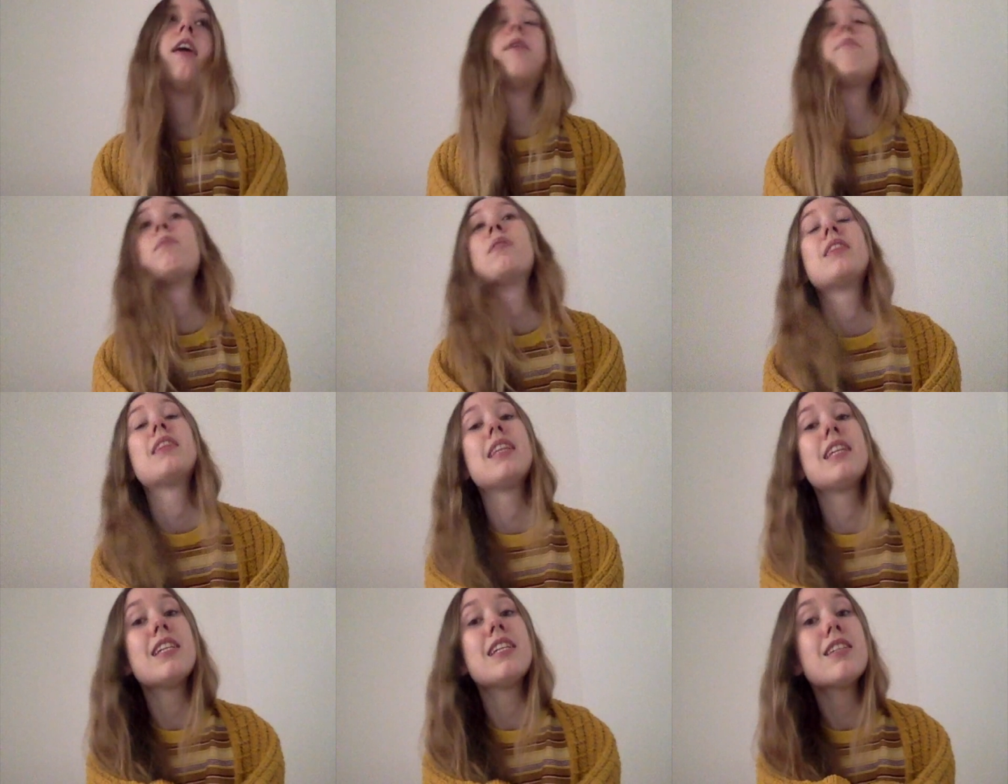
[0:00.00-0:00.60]
But
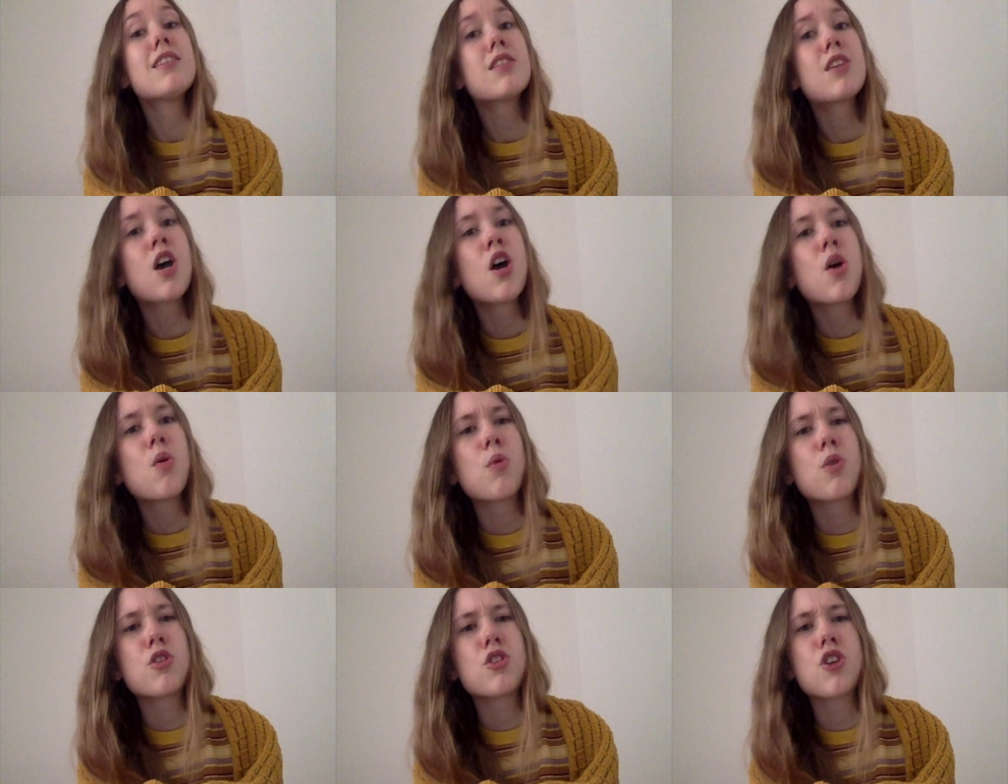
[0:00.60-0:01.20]
these
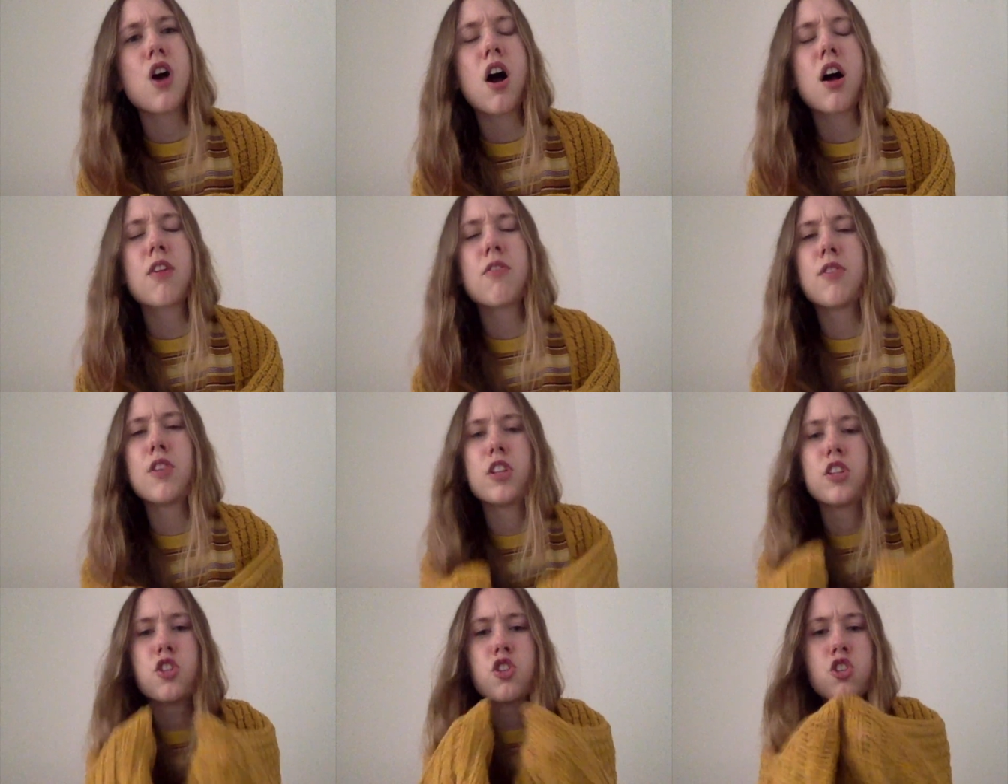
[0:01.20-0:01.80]
were chock
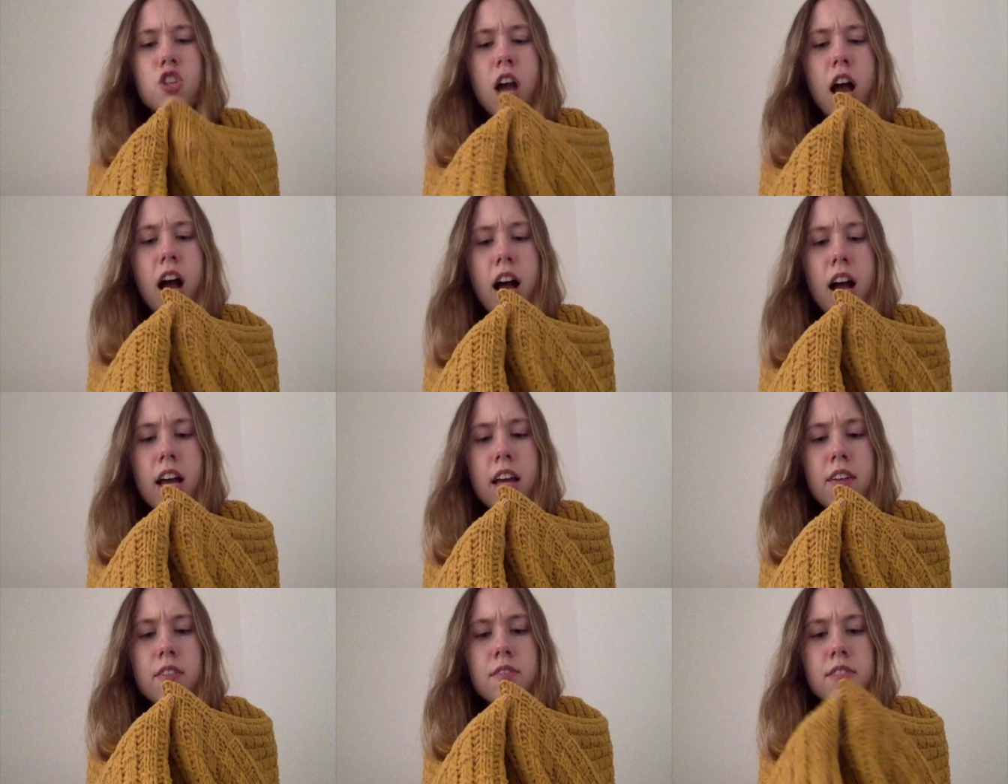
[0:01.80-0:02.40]
full of
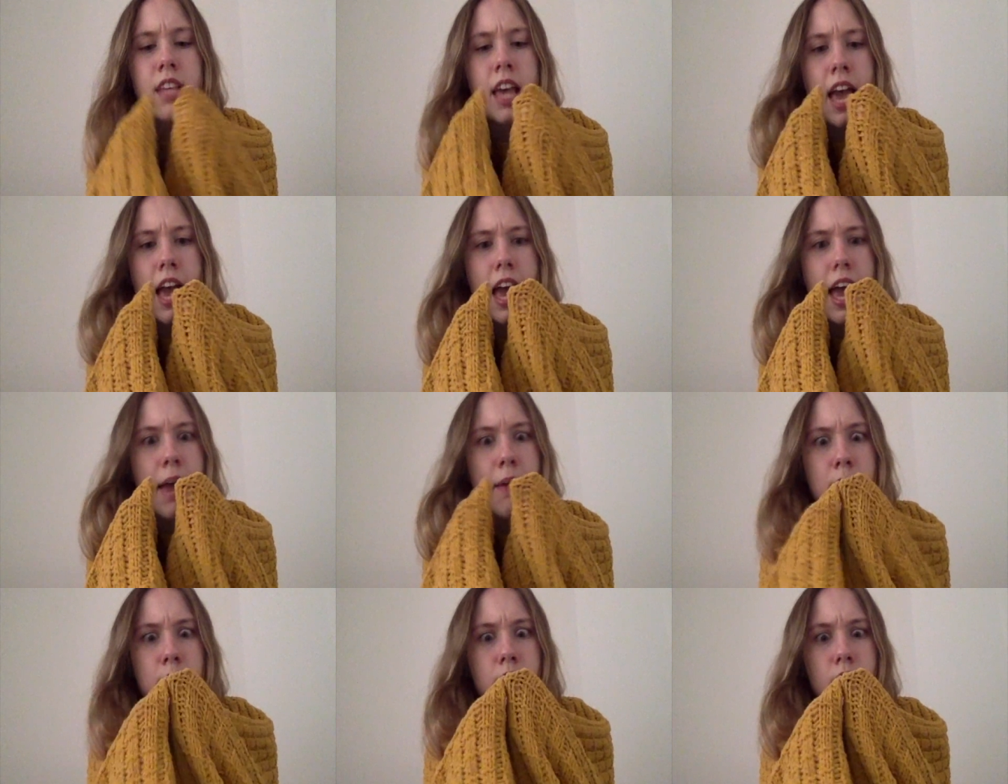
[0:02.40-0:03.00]
chives
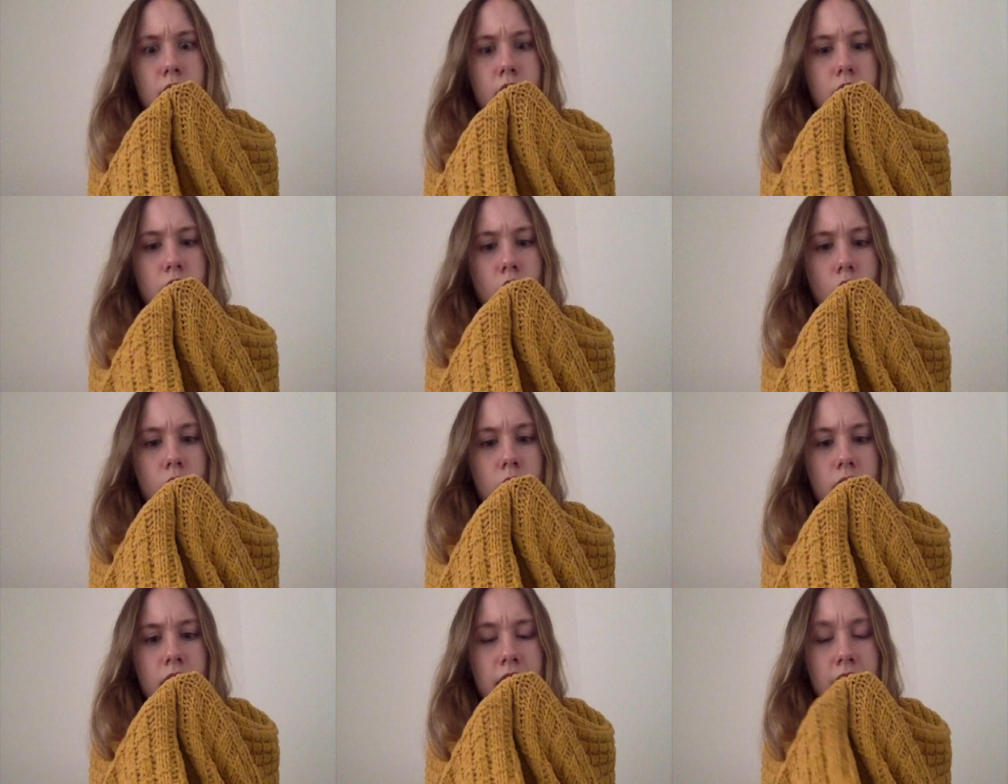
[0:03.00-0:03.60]
and
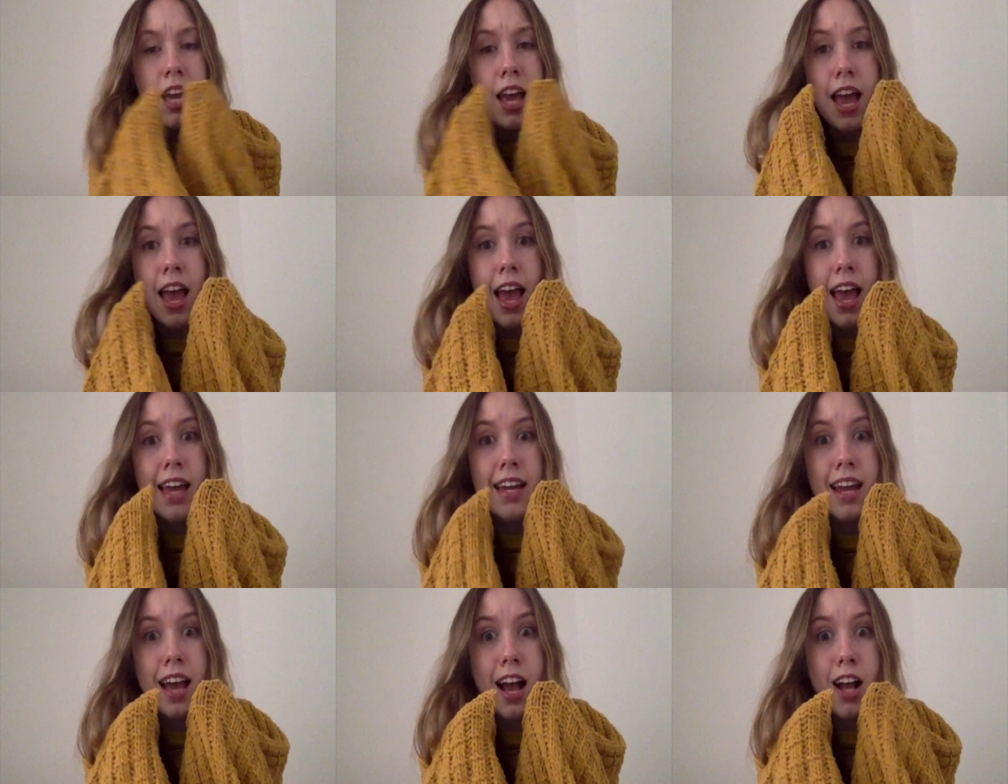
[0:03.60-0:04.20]
garlic
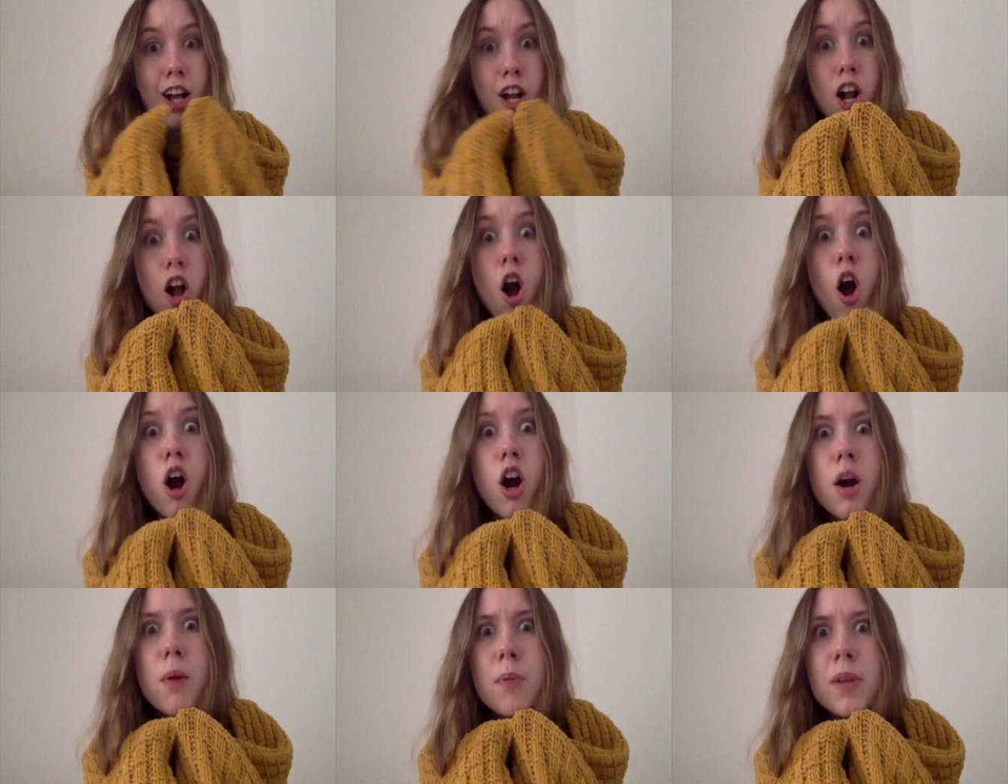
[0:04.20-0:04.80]
and
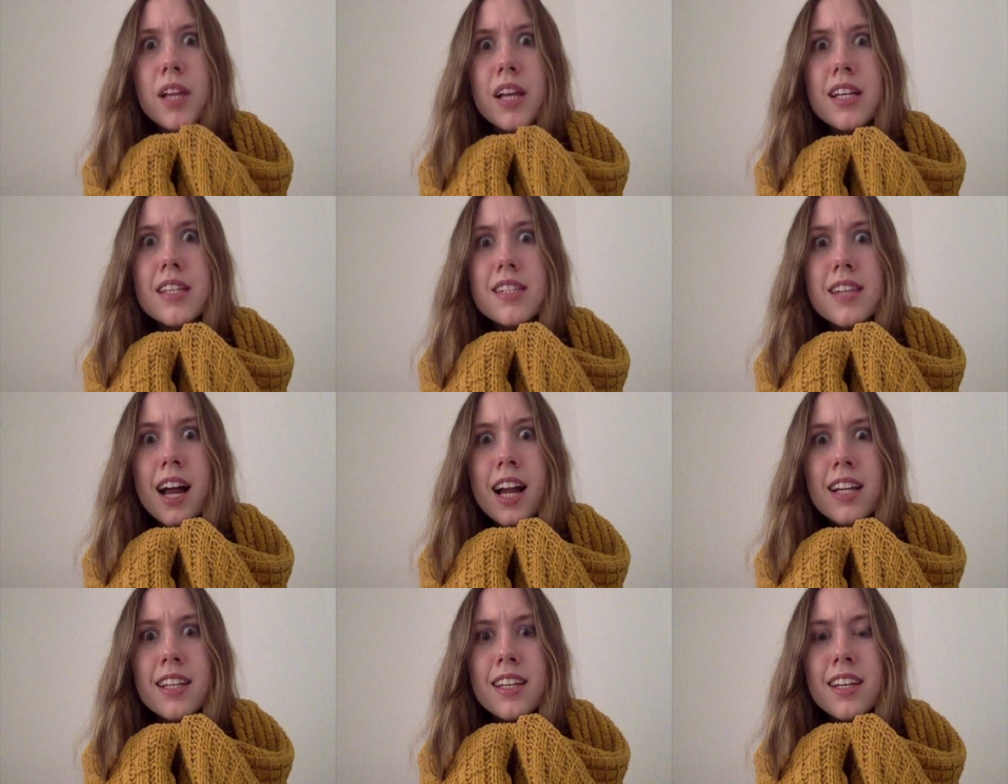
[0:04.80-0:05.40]
caramelized
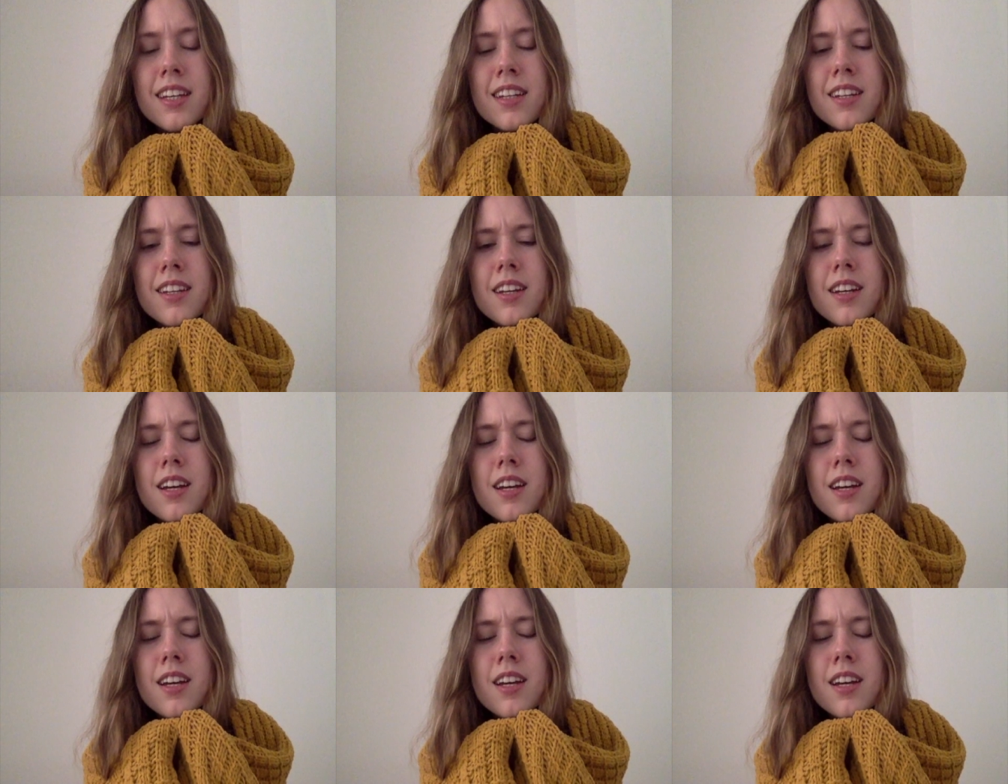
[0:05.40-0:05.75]
onion.